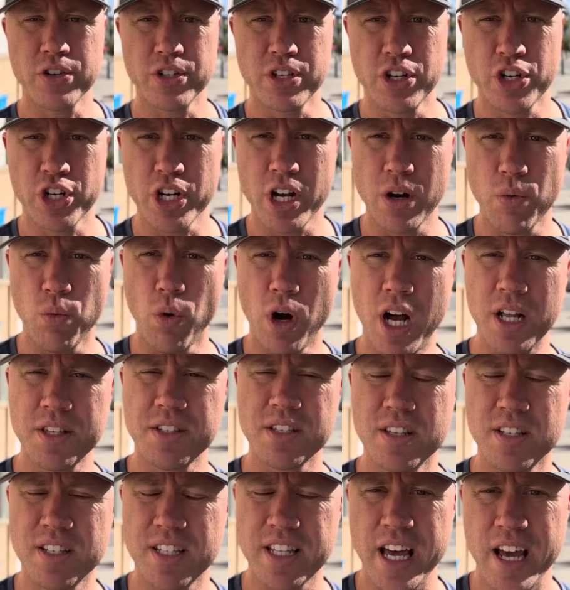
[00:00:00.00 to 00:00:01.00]
Deshaun
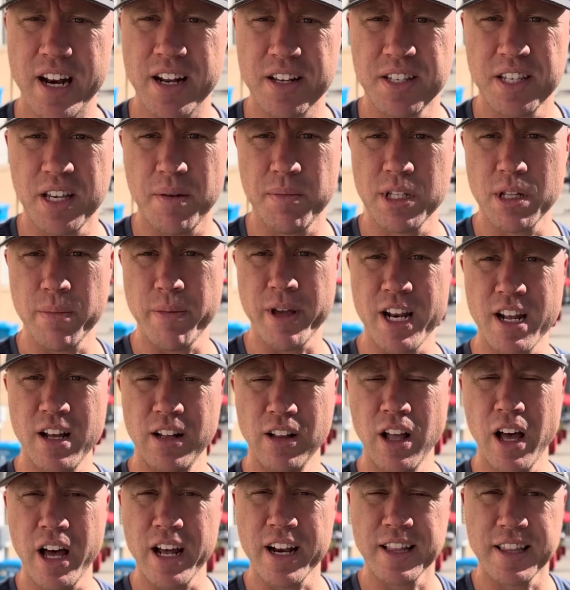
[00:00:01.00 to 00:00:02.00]
Watson's status seems to be in a
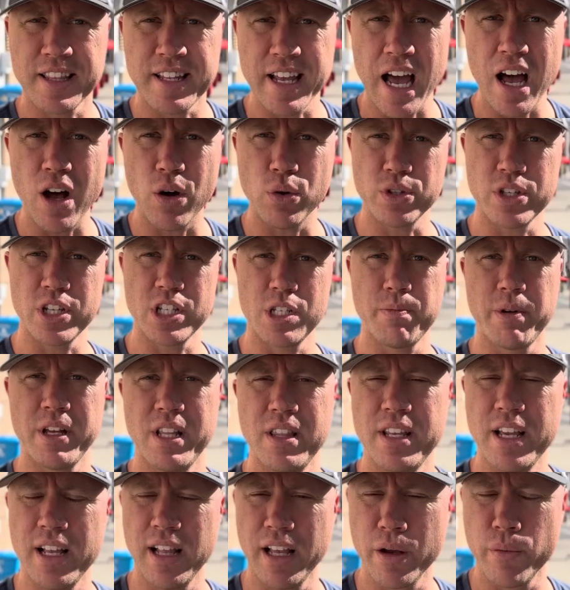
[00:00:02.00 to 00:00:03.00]
lot of doubt. He's been
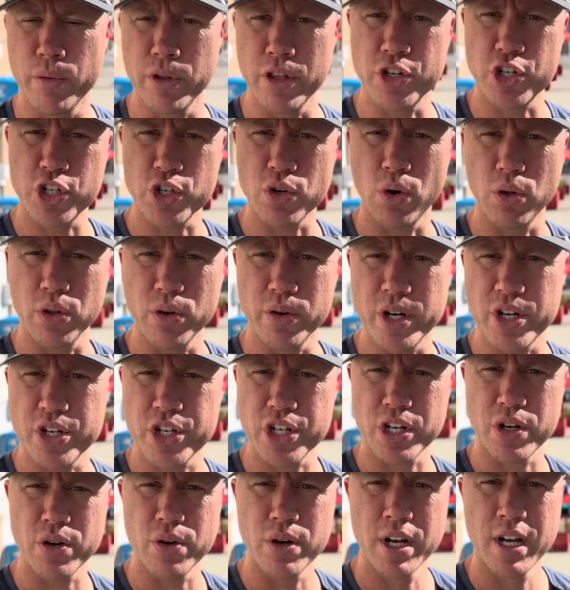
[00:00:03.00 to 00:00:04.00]
dealing with a shoulder
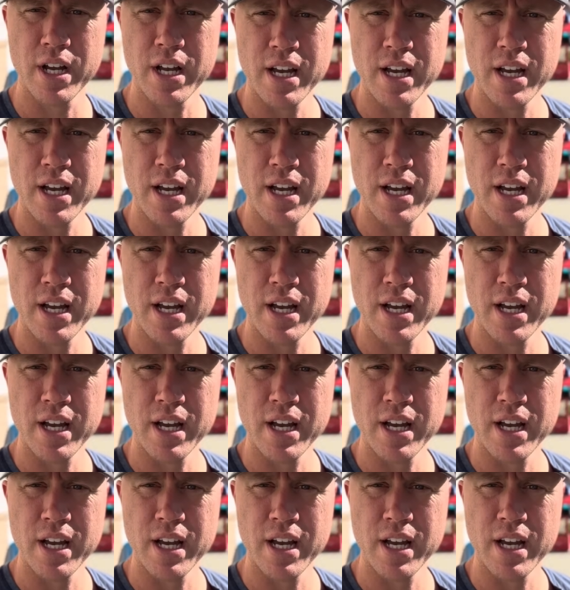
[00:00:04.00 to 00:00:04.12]
issue.